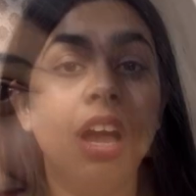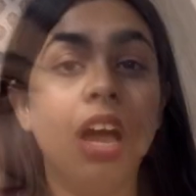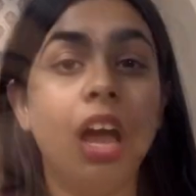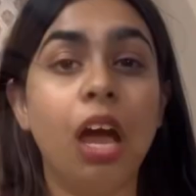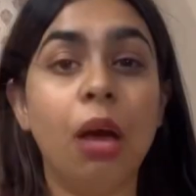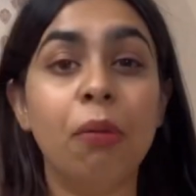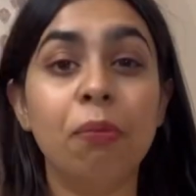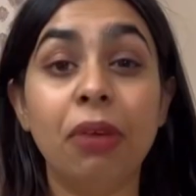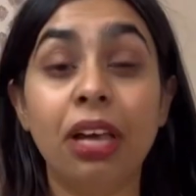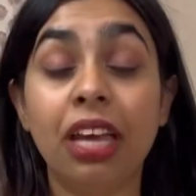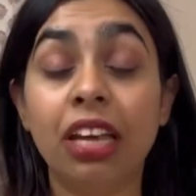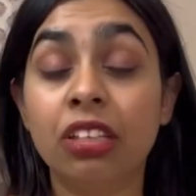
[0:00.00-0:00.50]

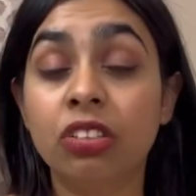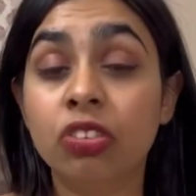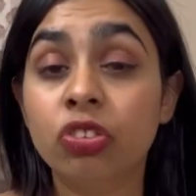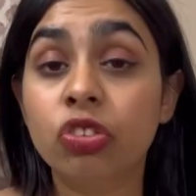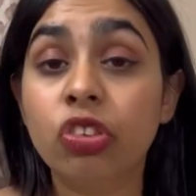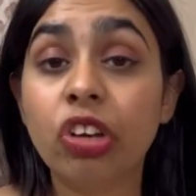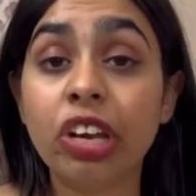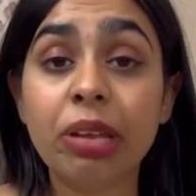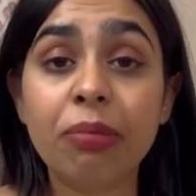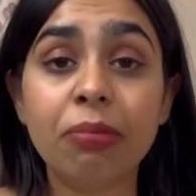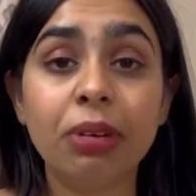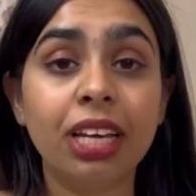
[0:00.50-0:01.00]
I'm
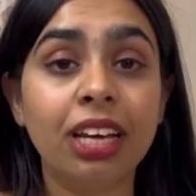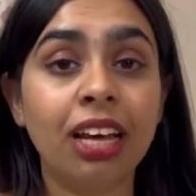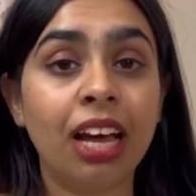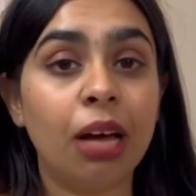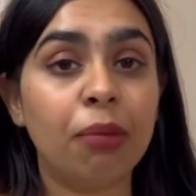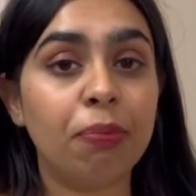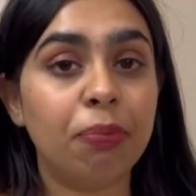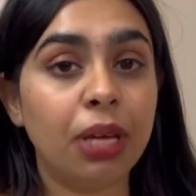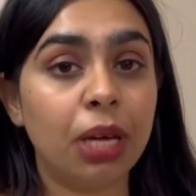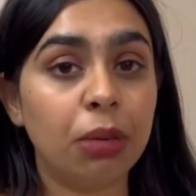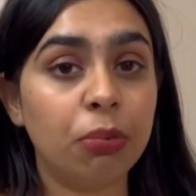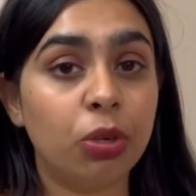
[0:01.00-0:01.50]
extremely
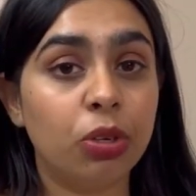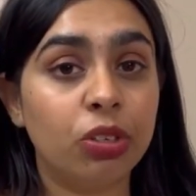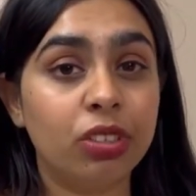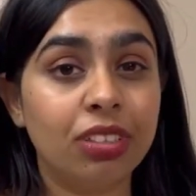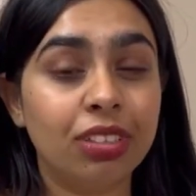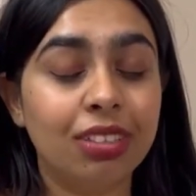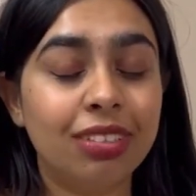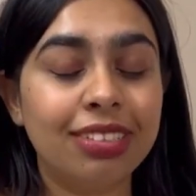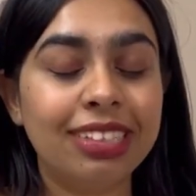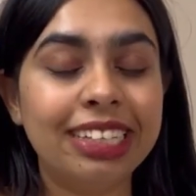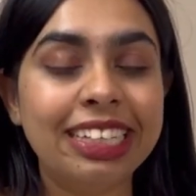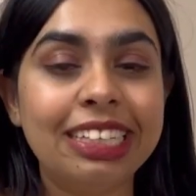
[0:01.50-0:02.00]
happy about
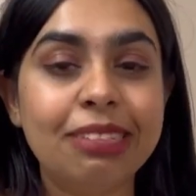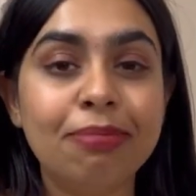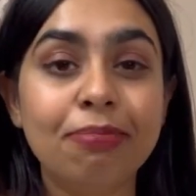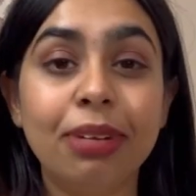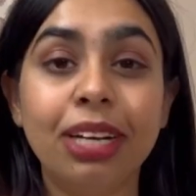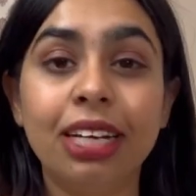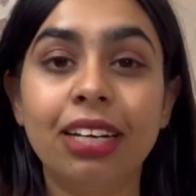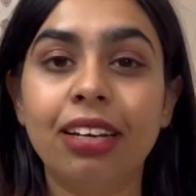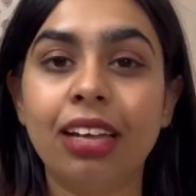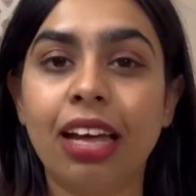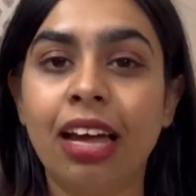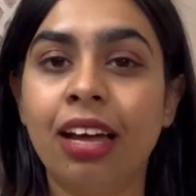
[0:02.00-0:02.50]
this
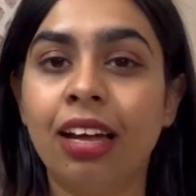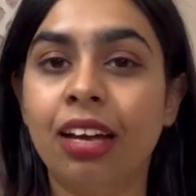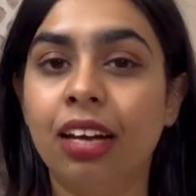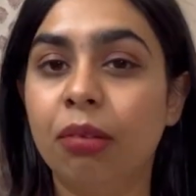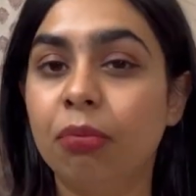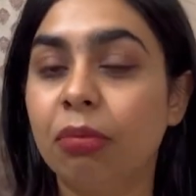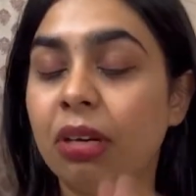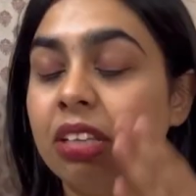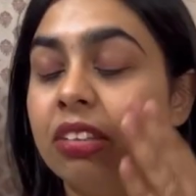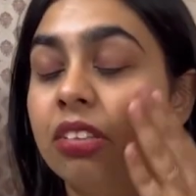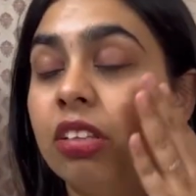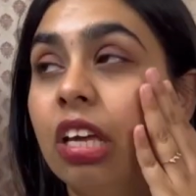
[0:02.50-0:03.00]
treatment and
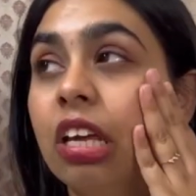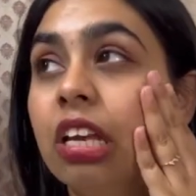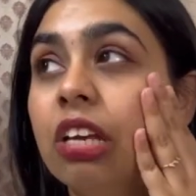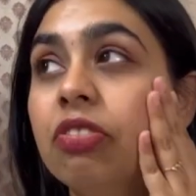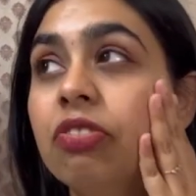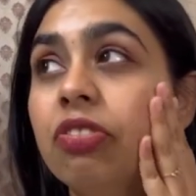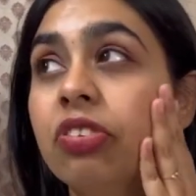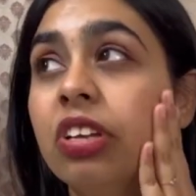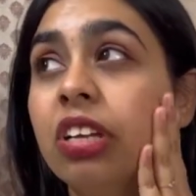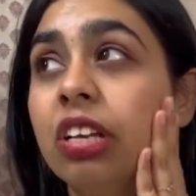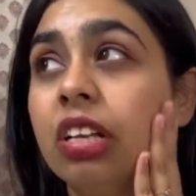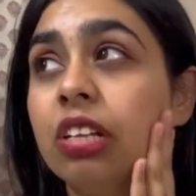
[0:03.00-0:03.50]
my skin
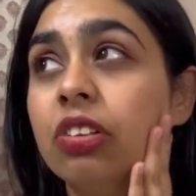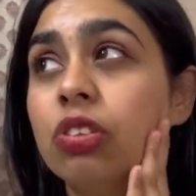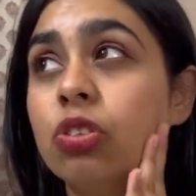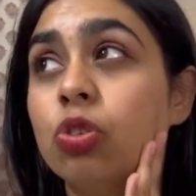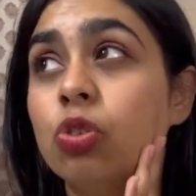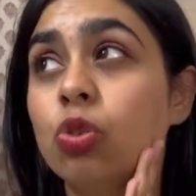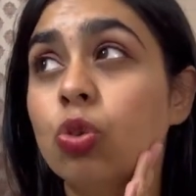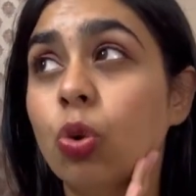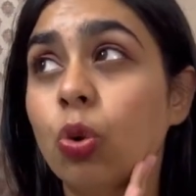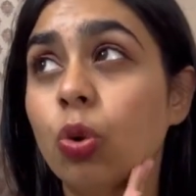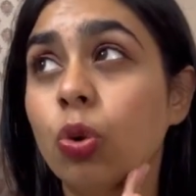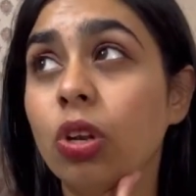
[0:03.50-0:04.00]
feels
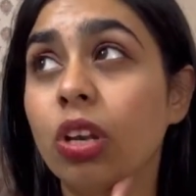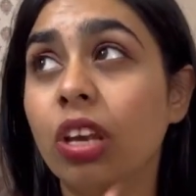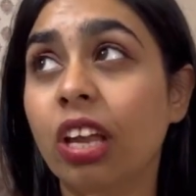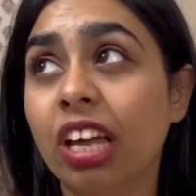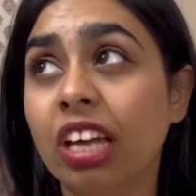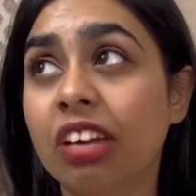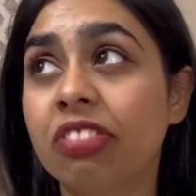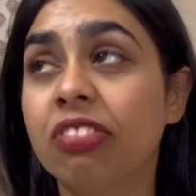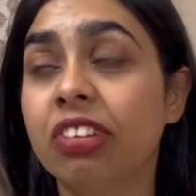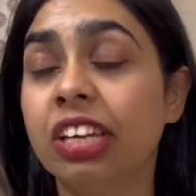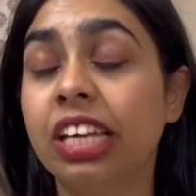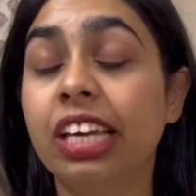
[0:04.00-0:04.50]
so
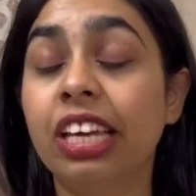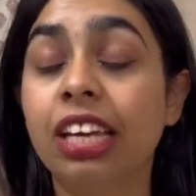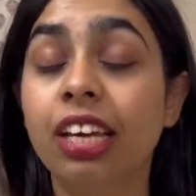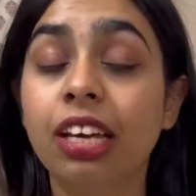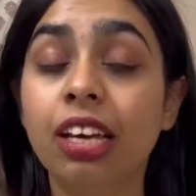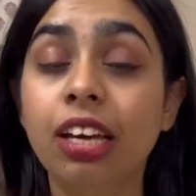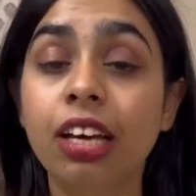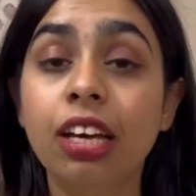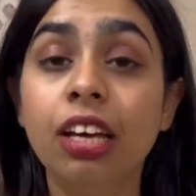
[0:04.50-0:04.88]
lively.